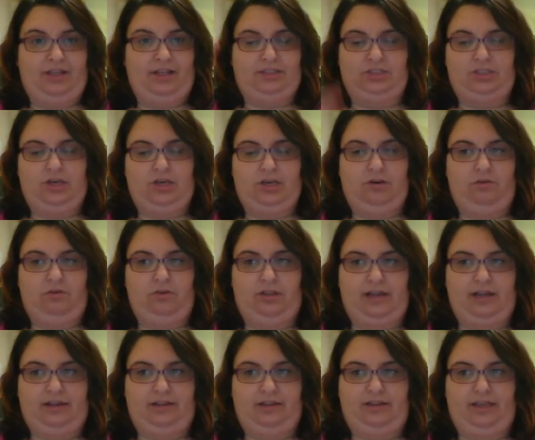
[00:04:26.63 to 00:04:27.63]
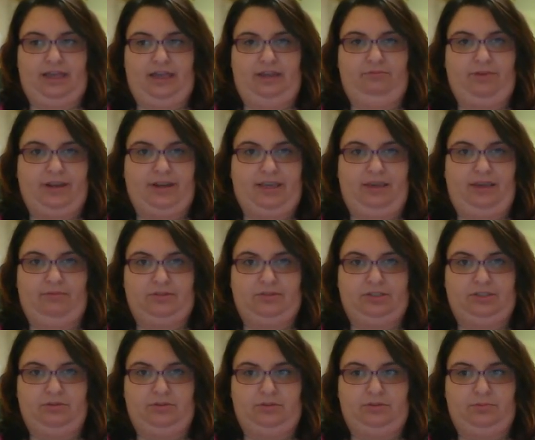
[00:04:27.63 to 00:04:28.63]
And so luckily Ricky was
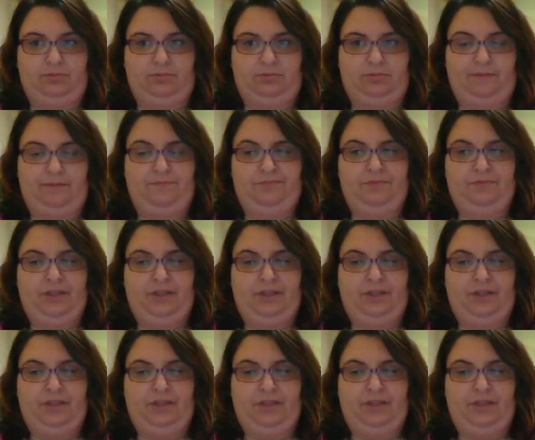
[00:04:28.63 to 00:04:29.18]
so sweet,